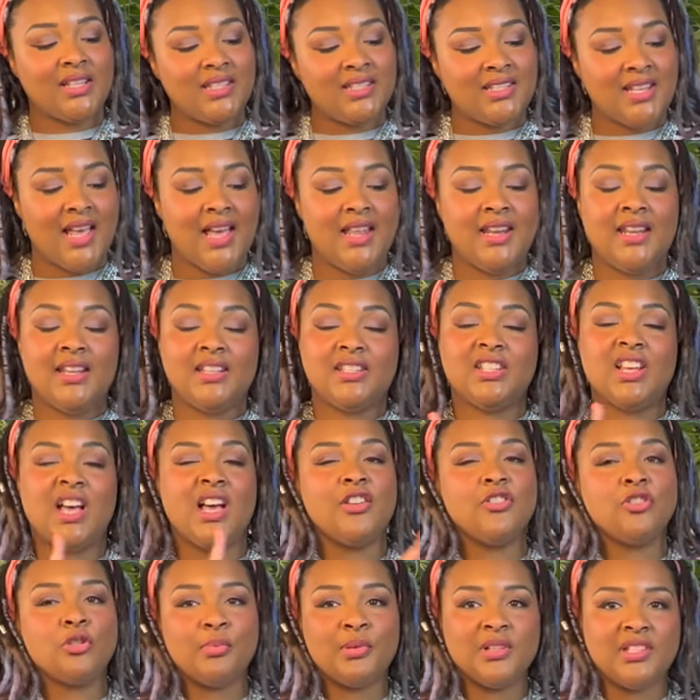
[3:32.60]
I said, it's
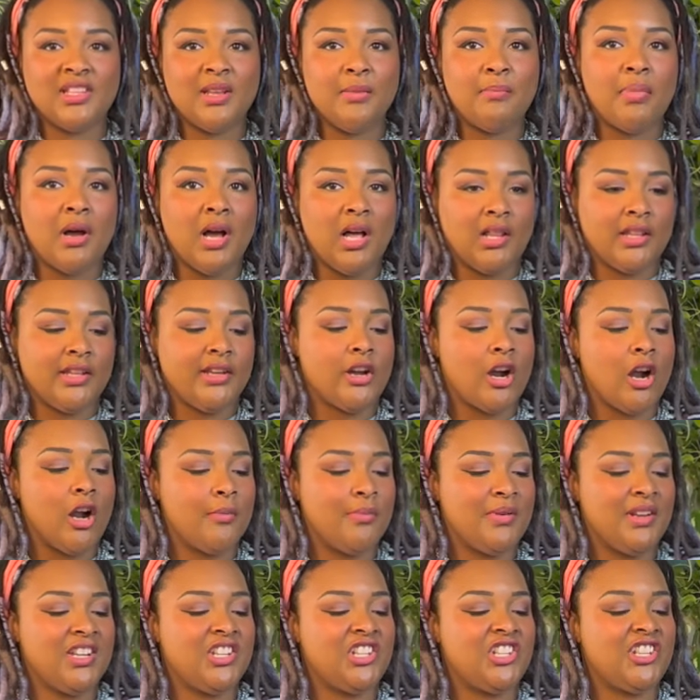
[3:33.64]
100%
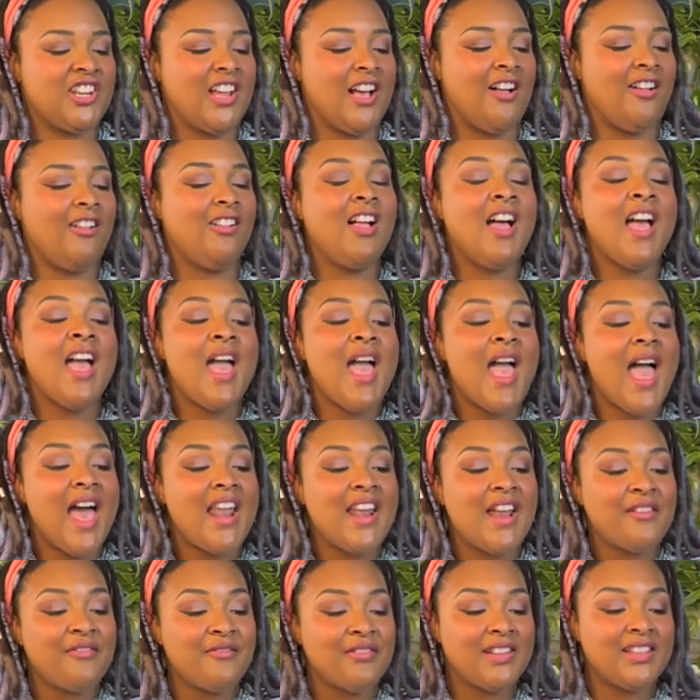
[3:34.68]
polycarbonate shell,
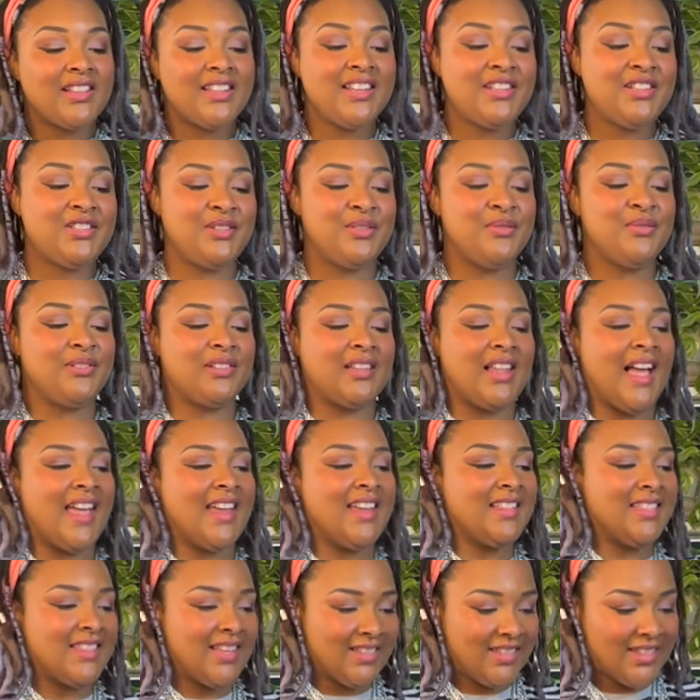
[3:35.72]
and I really do
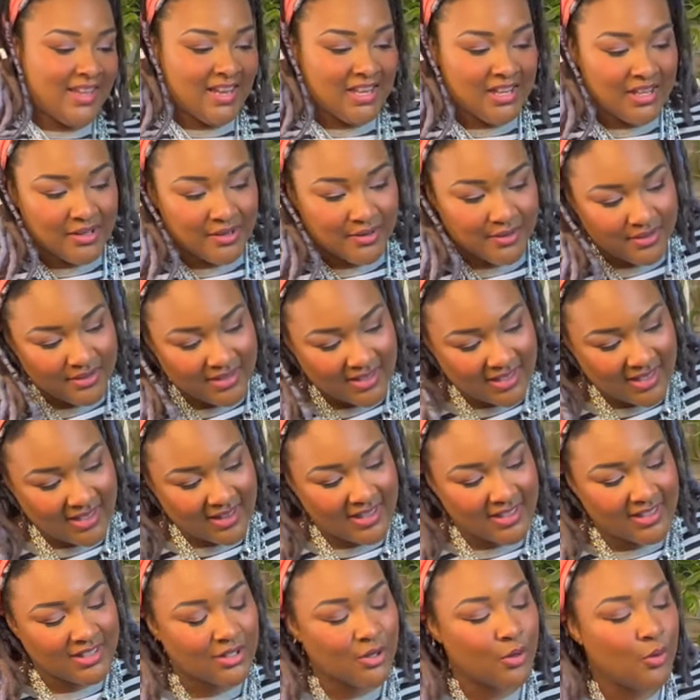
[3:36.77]
like that they used
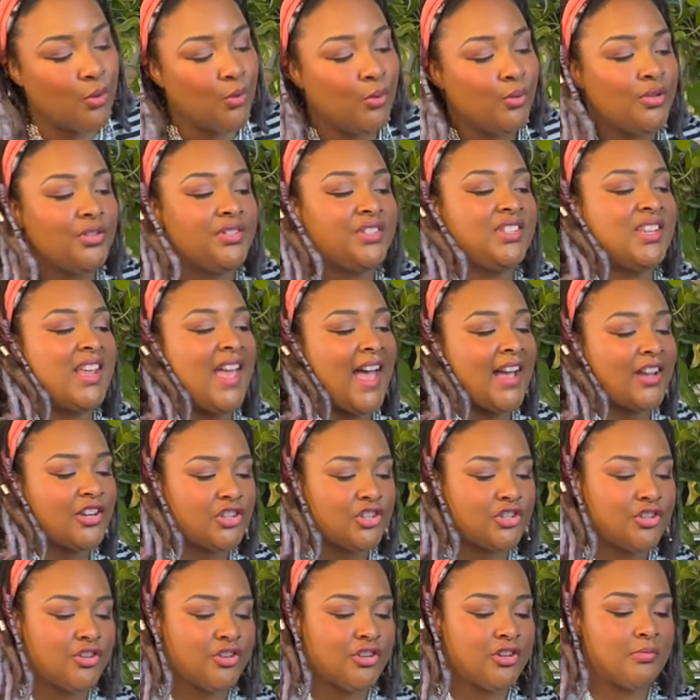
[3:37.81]
this cool
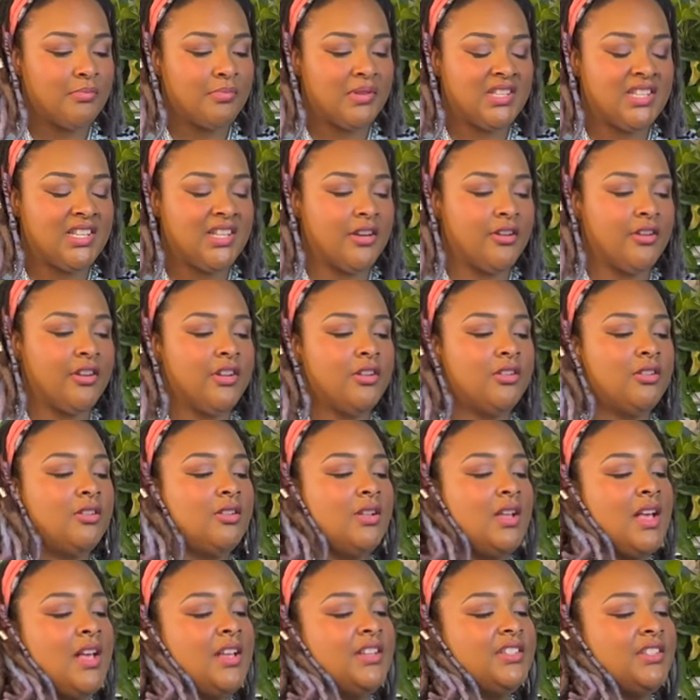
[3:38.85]
textured
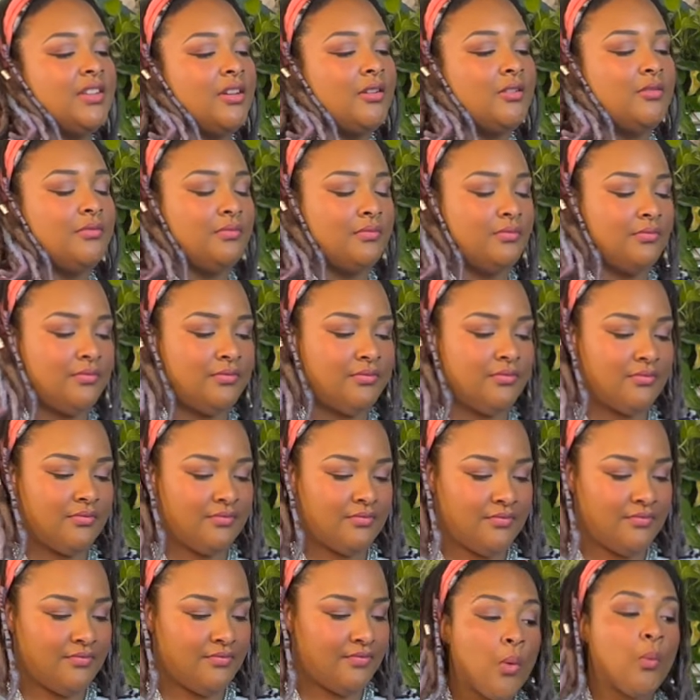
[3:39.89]
material. So
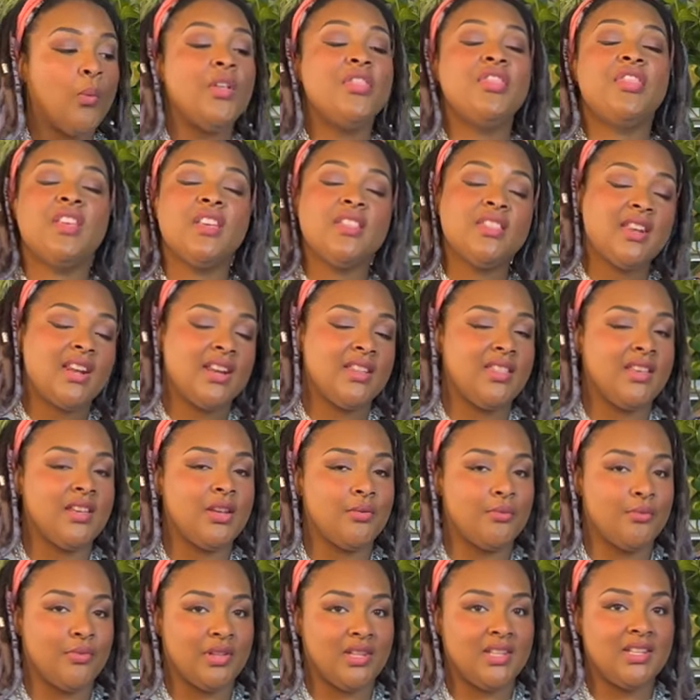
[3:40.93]
one thing that I think
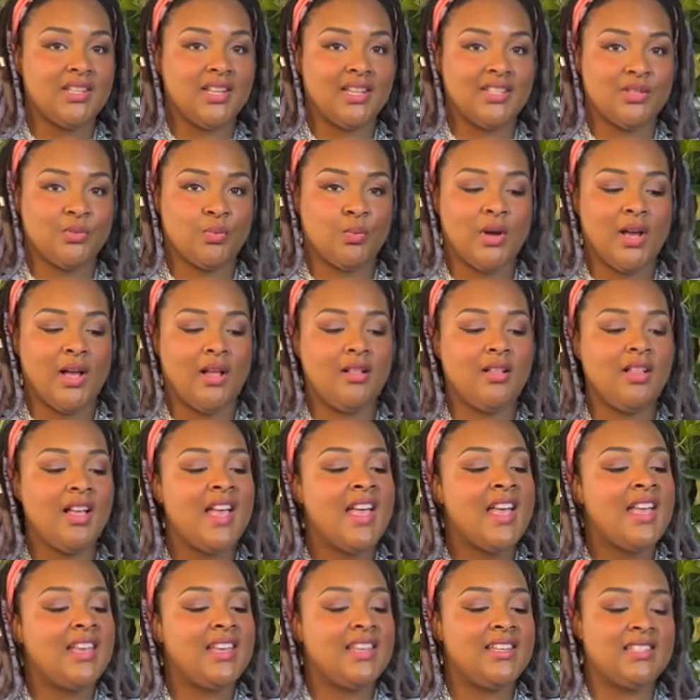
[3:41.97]
it really does well
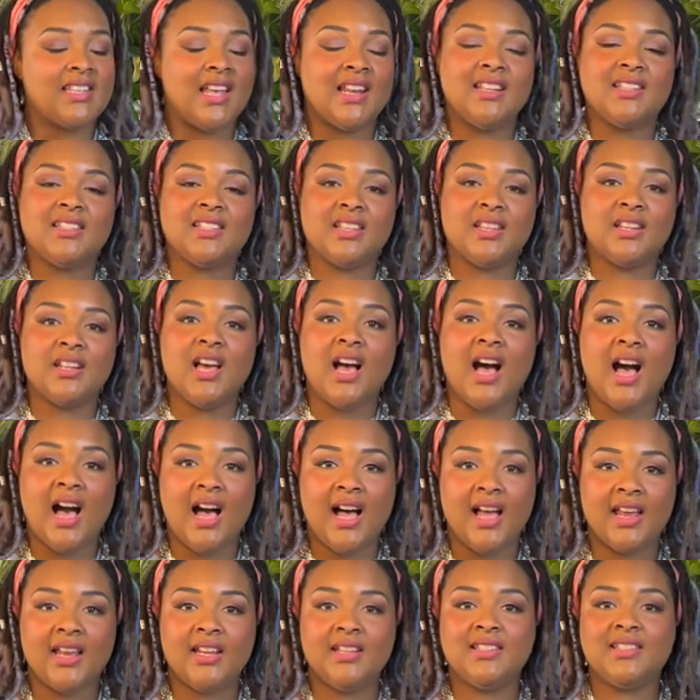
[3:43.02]
is that it's gonna
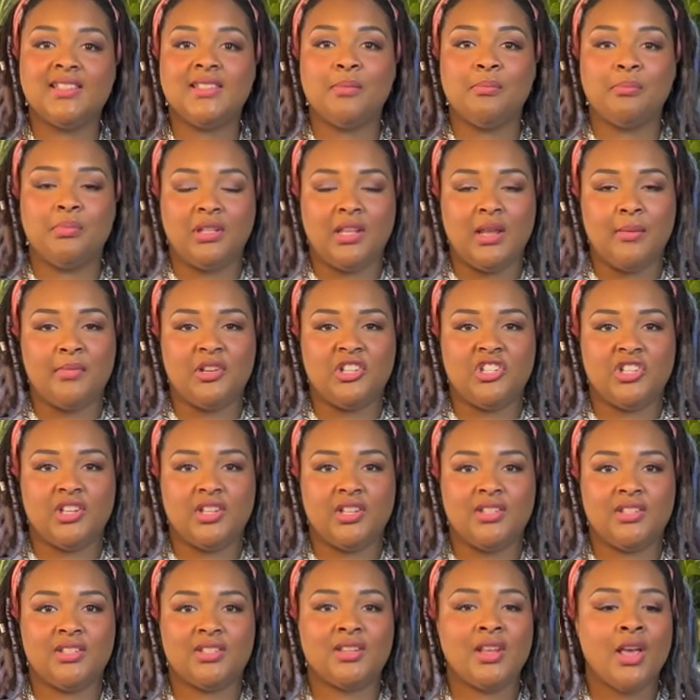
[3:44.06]
hide some
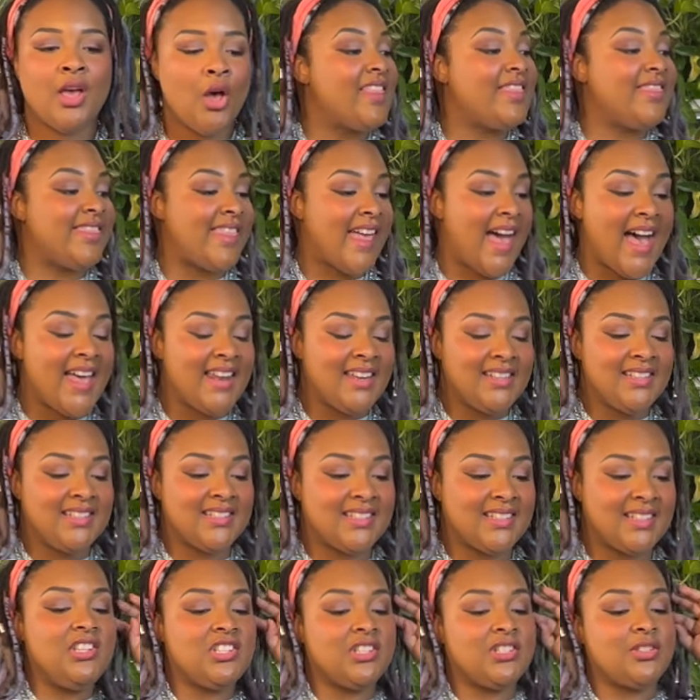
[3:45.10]
blemishes. That
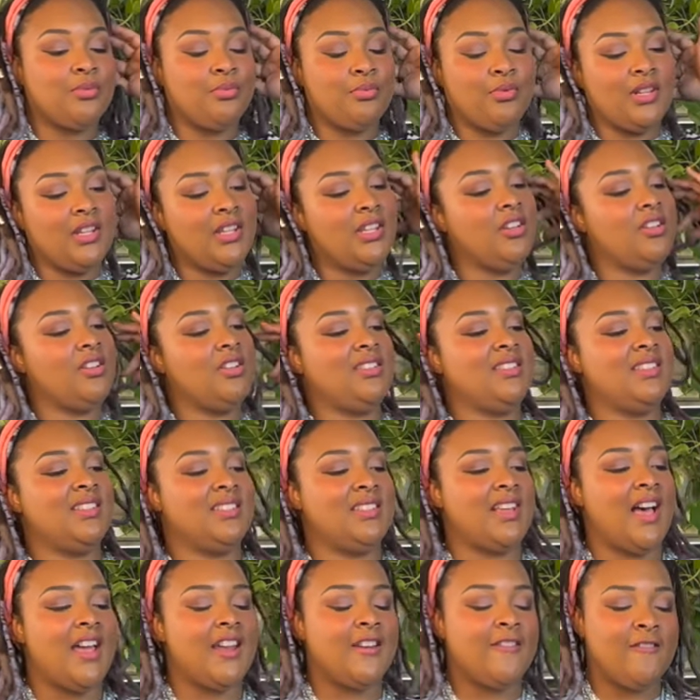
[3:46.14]
is just a really good
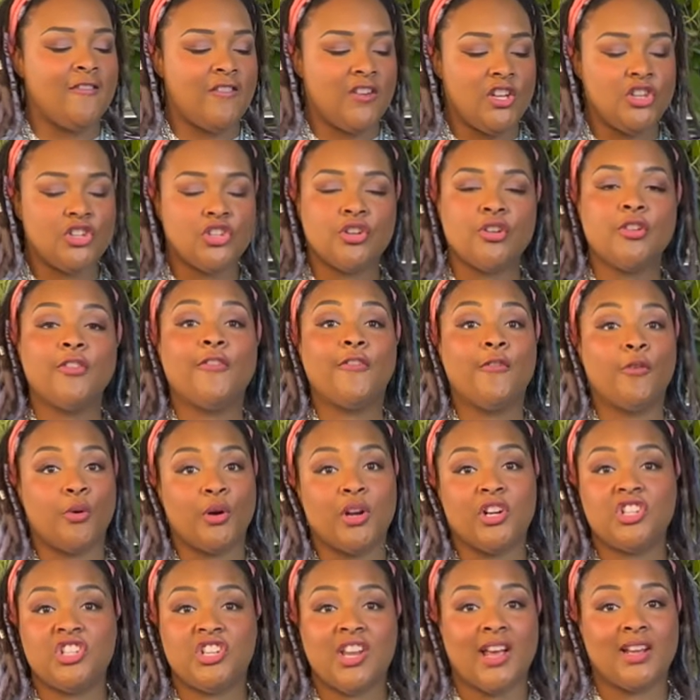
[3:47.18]
design feature
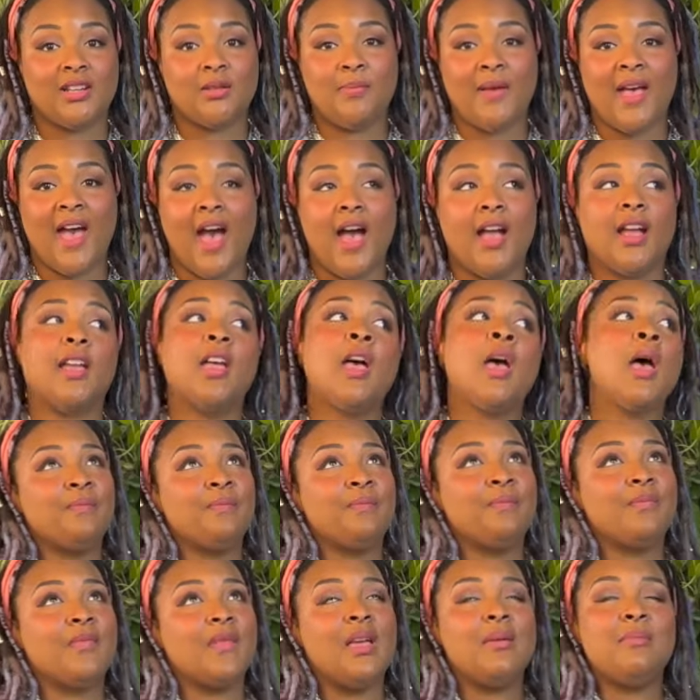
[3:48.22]
for a checked bag.
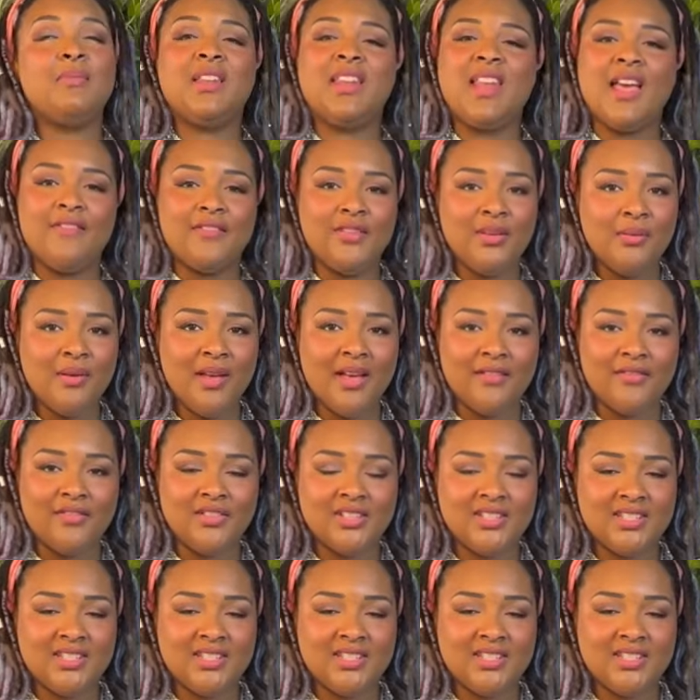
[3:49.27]
I mean, have you ever